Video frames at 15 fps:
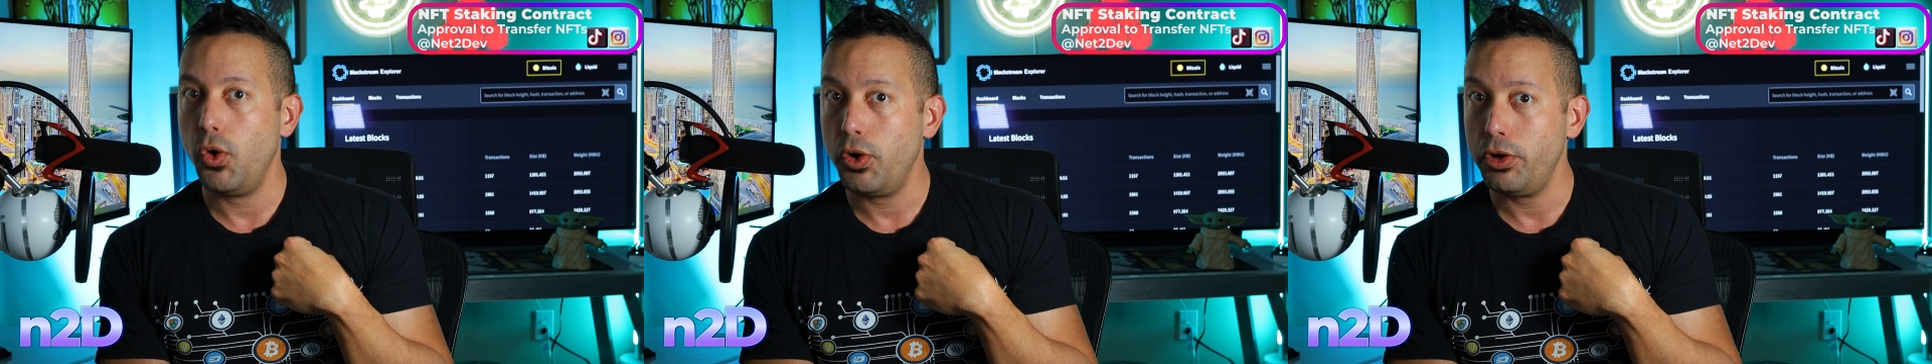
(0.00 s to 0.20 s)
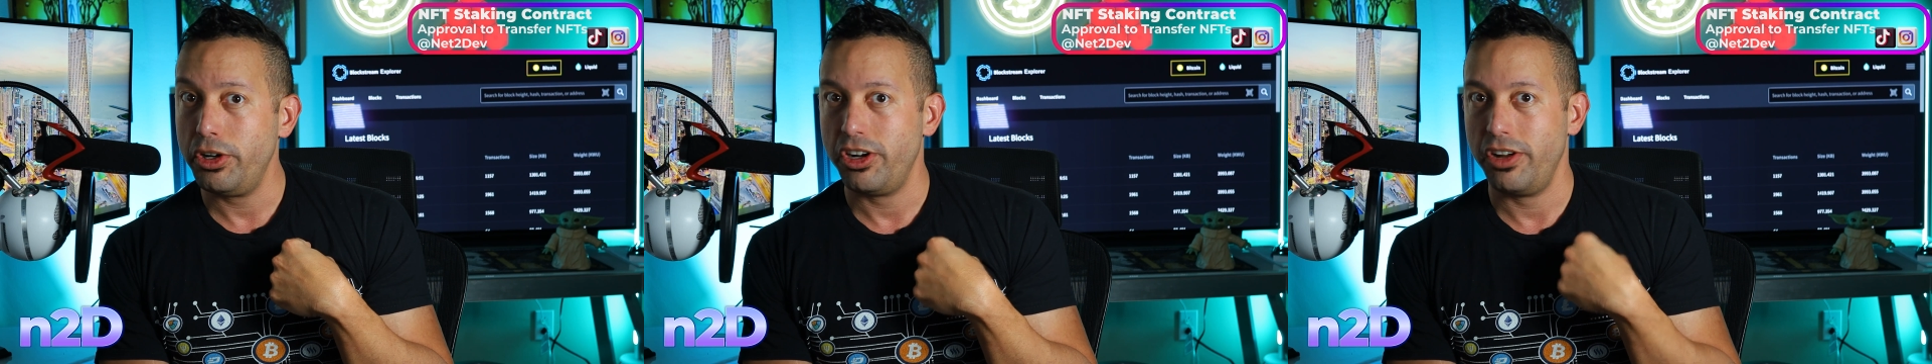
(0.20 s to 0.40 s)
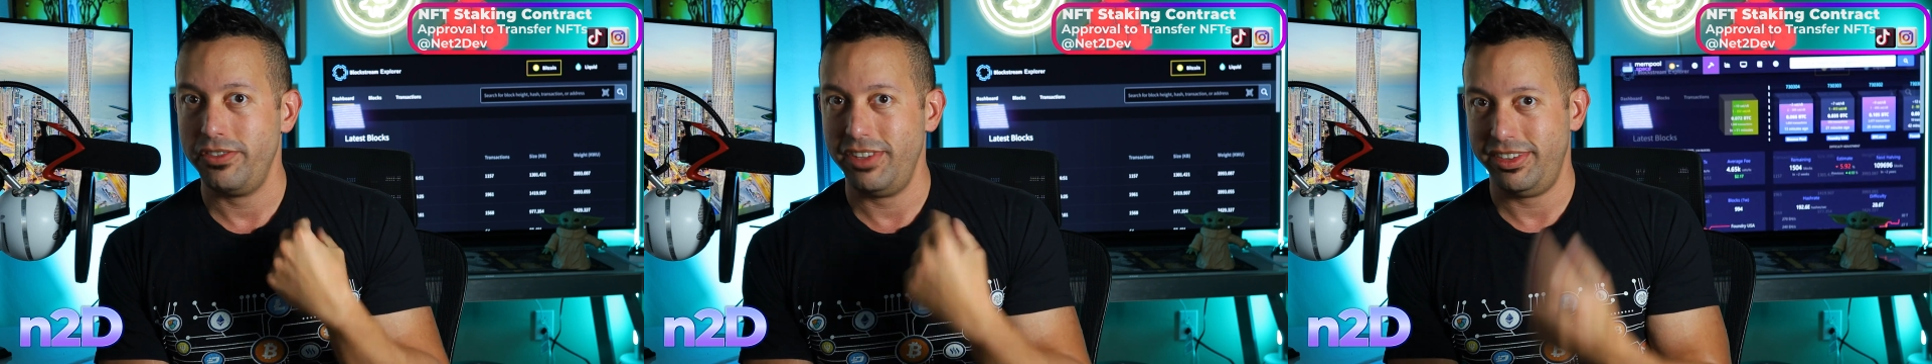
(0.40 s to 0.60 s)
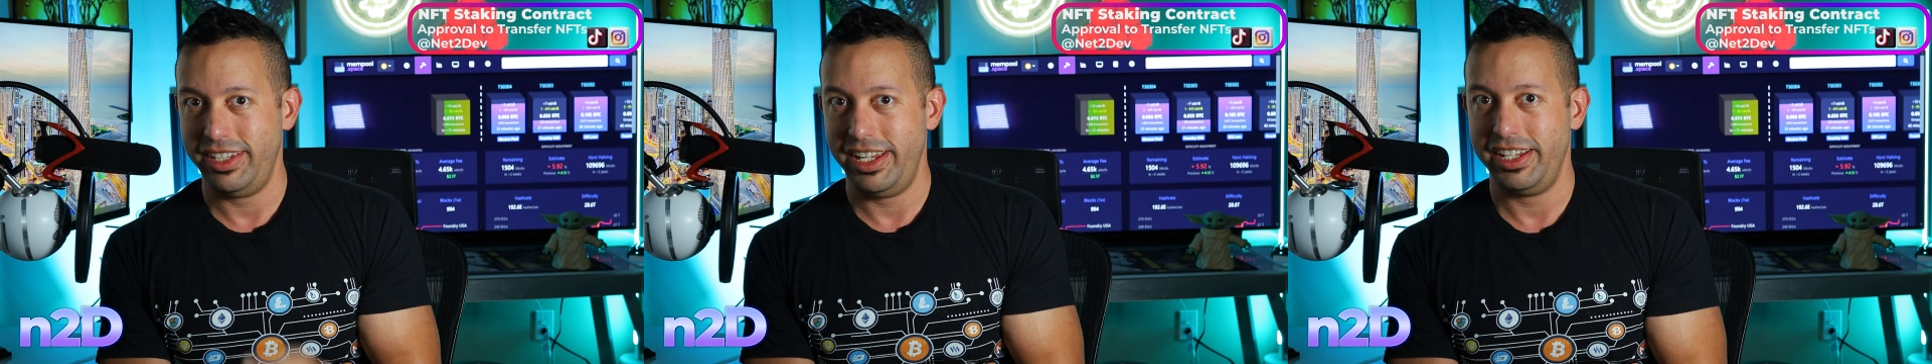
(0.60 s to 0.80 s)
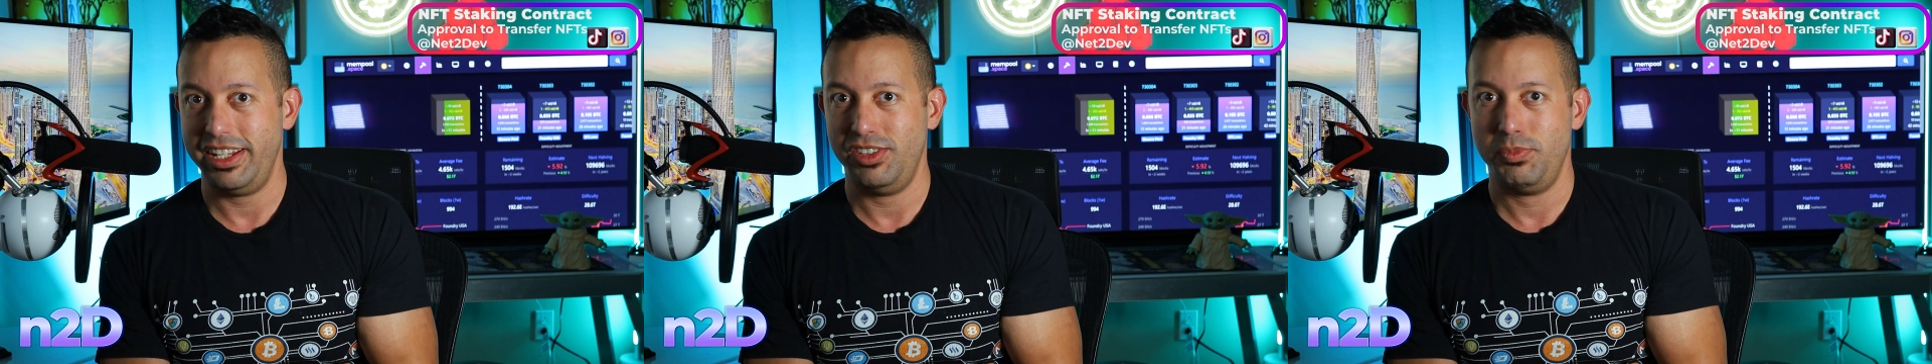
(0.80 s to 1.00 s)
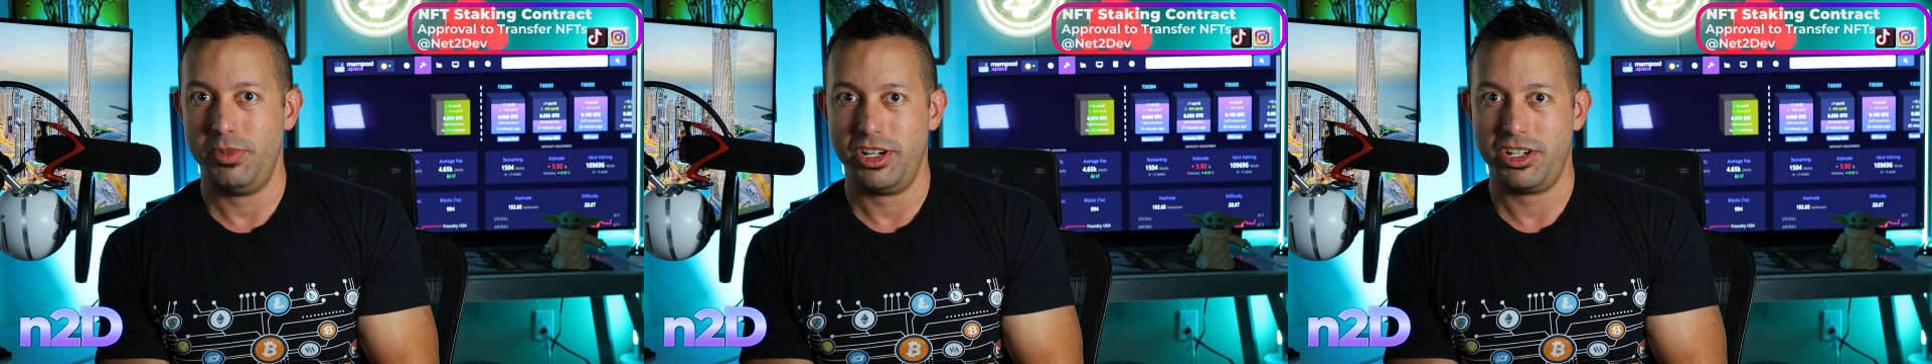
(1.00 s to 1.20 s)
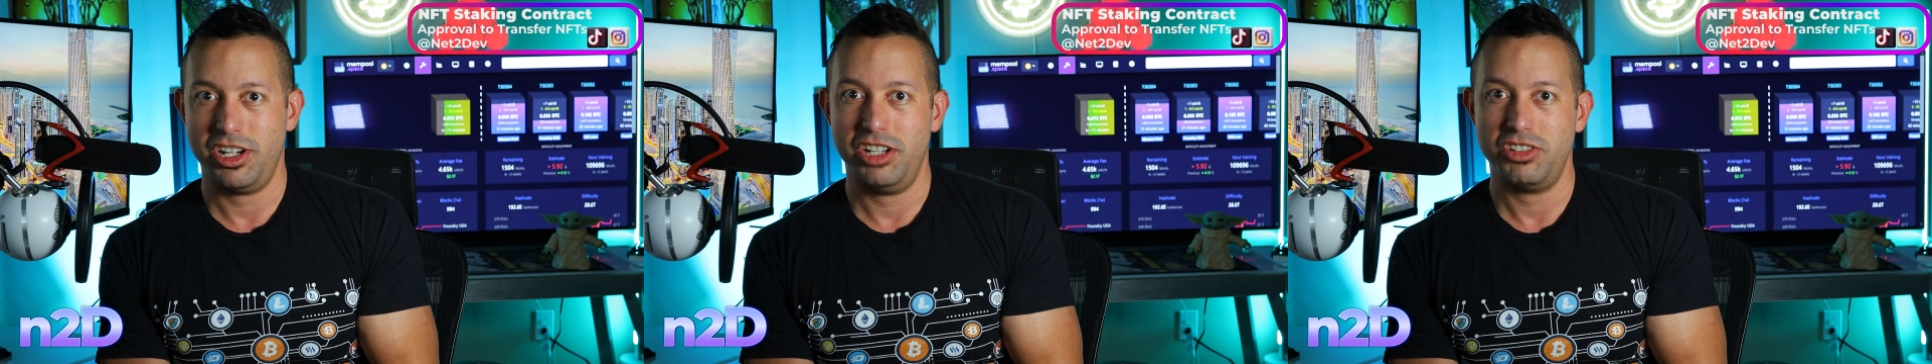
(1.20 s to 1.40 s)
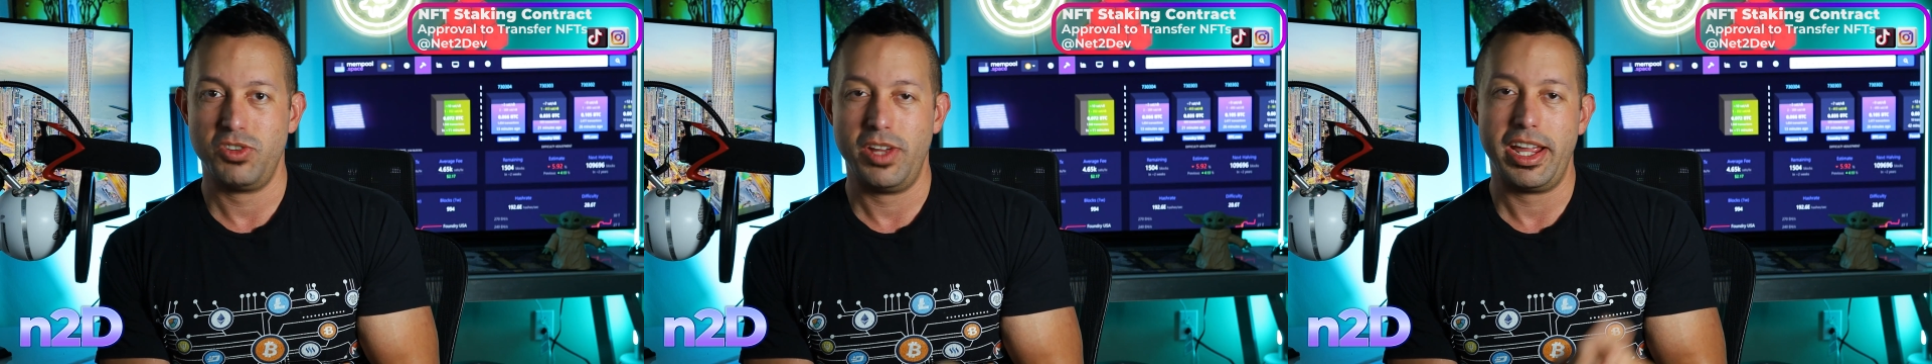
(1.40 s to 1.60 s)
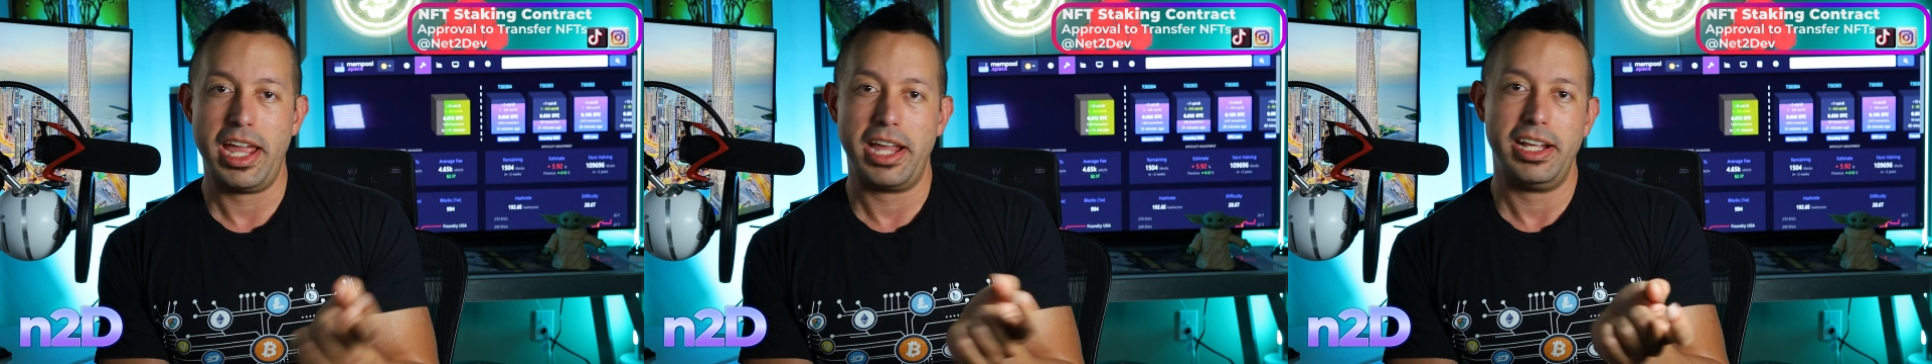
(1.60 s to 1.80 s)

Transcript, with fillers: owner of the staking smart contract,